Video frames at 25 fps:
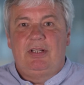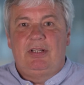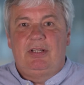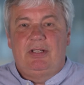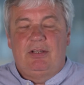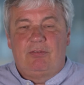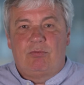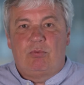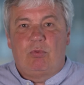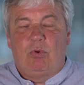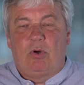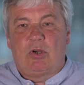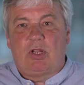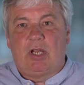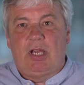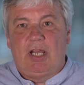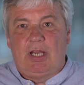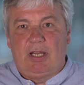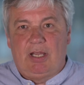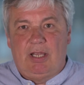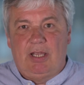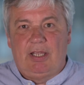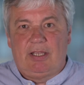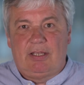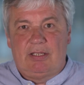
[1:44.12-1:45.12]
of what I
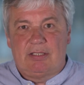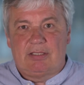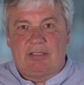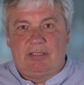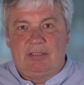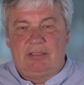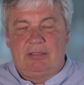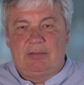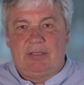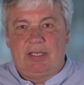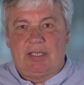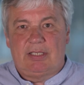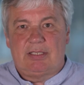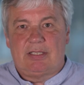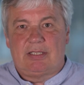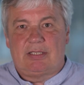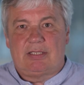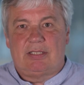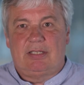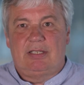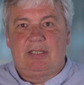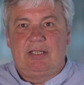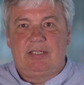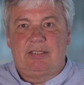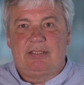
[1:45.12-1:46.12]
like as to-do
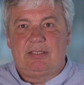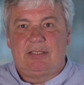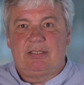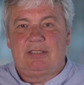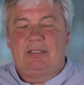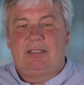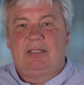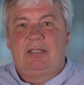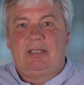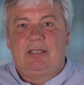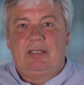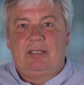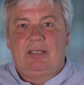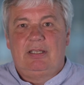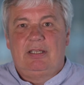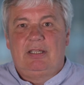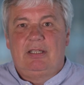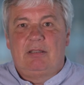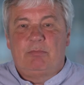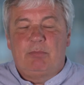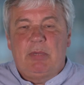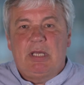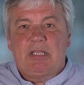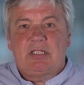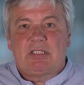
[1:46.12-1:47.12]
exercises.
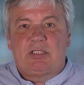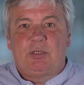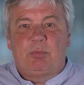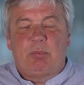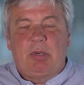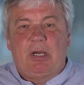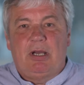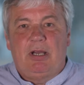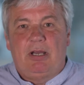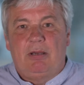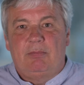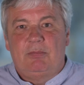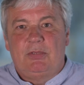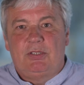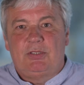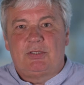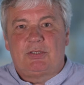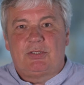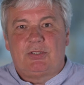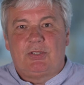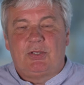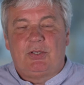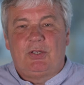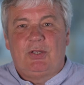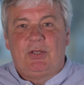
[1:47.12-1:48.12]
Maths department
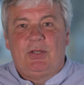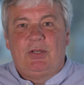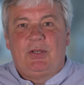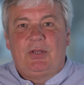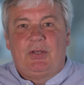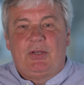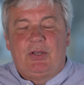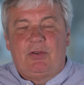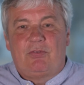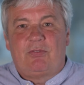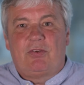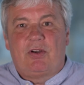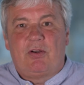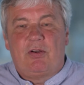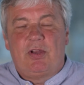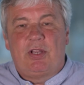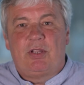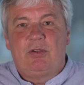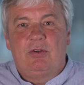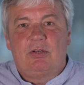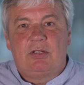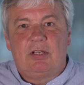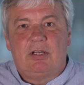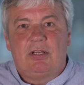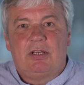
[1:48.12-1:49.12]
are, are very
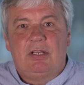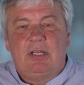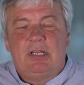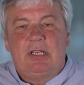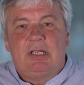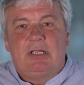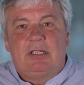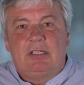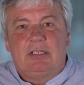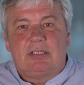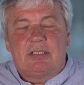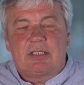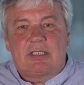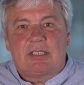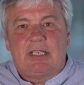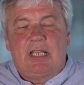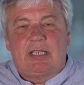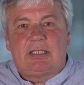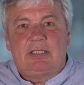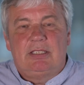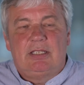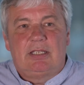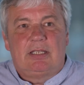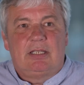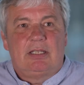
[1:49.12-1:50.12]
good at, at
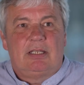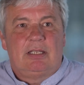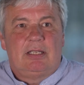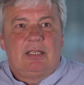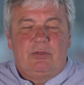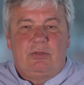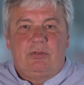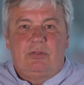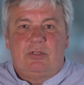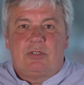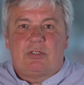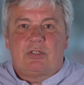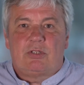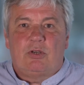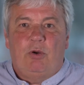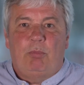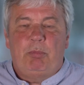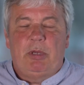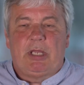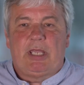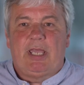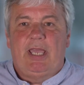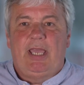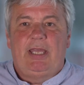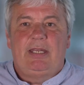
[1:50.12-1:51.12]
setting the
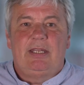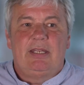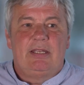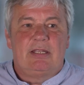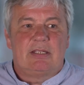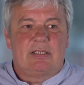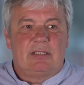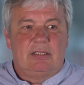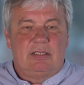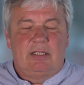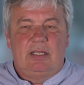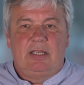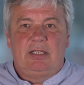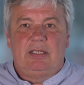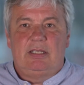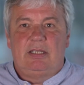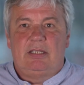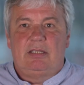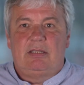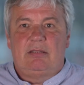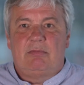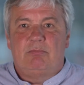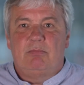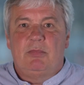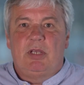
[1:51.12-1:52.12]
topic headings that they
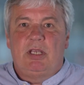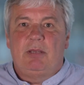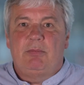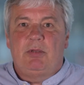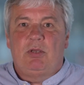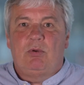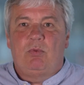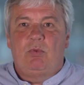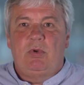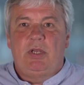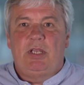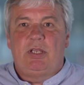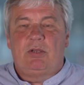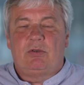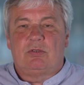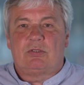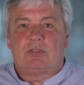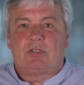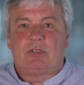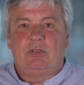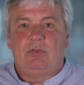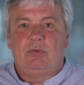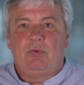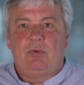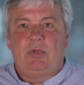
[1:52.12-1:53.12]
did maybe a week or
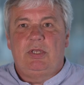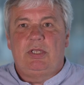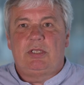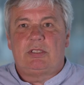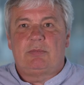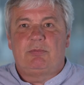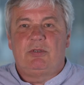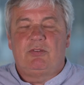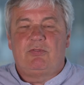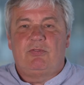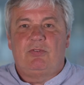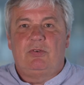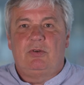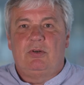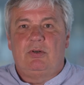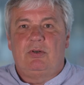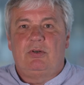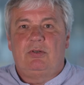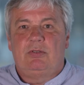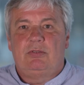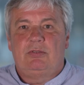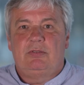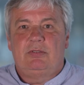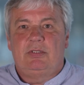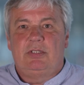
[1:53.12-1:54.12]
two weeks
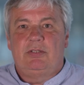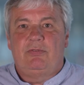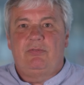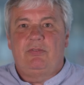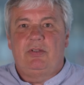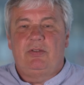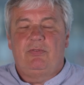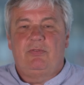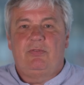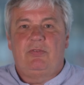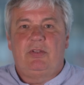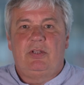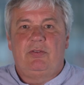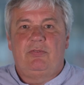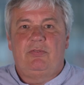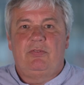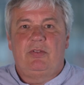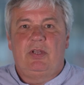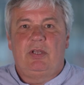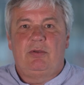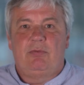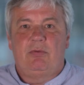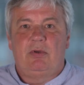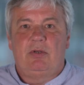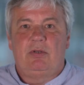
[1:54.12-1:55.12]
before, if, if, if
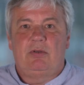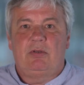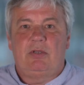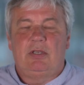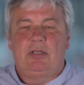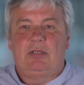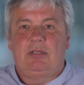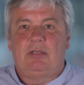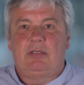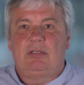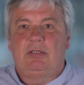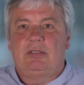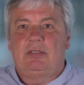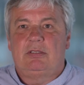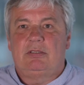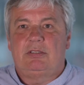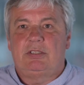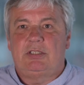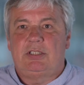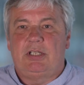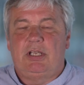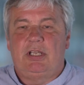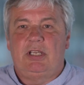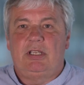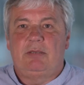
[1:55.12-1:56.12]
they were looking at
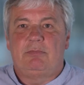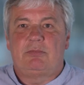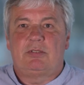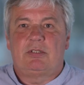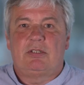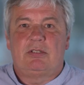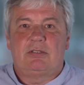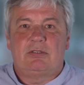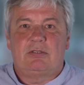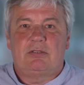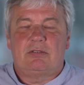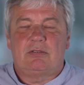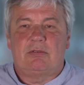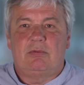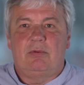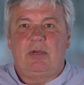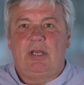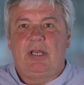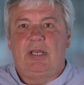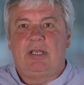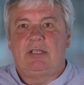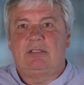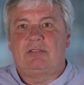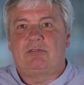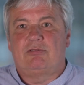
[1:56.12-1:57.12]
shapes,
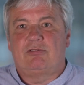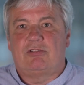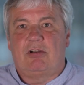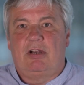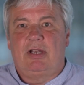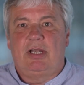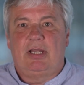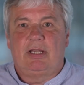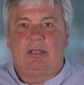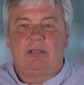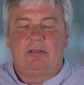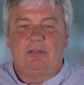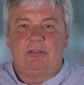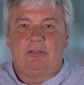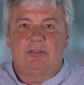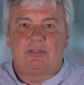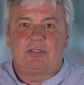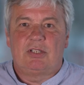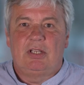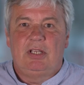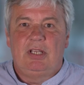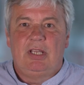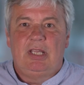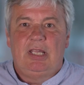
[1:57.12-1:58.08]
squares, triangles,